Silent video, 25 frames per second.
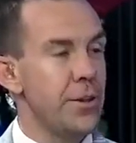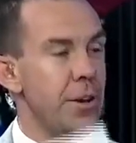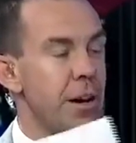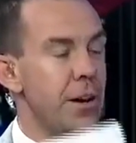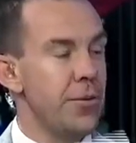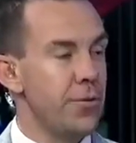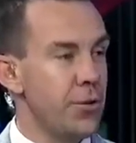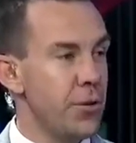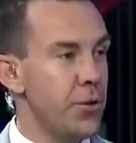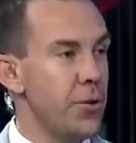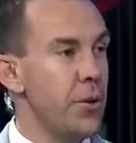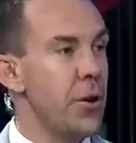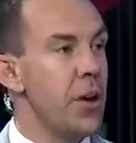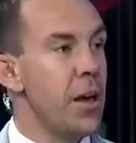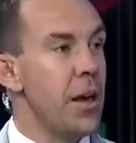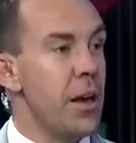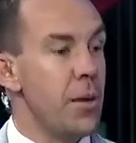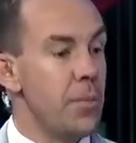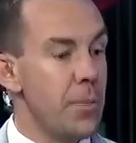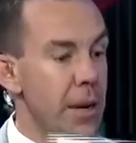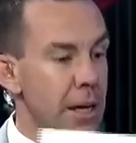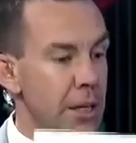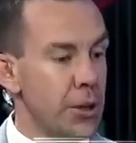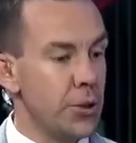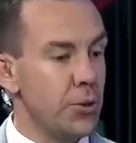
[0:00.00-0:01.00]
you have to
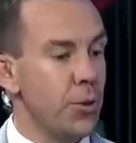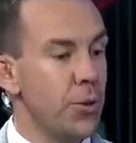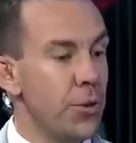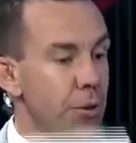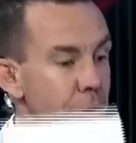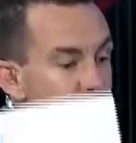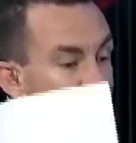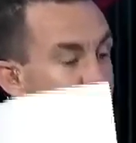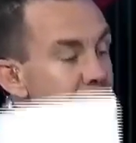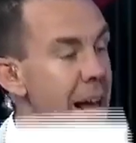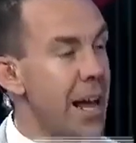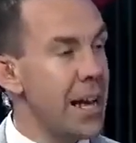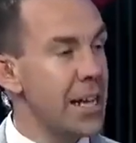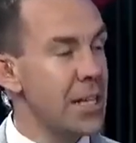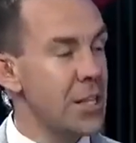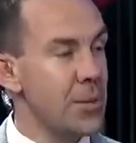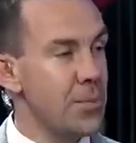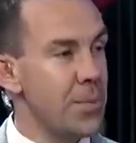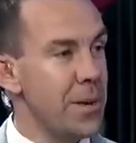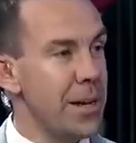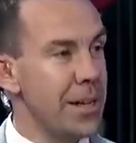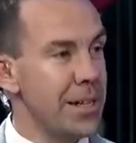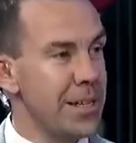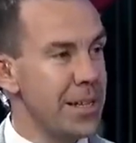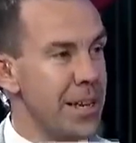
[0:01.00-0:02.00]
make sure that
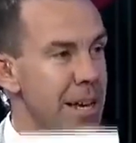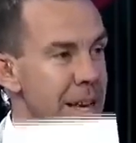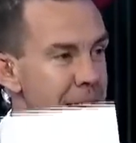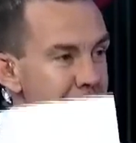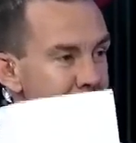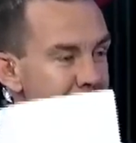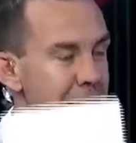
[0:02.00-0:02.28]
aspect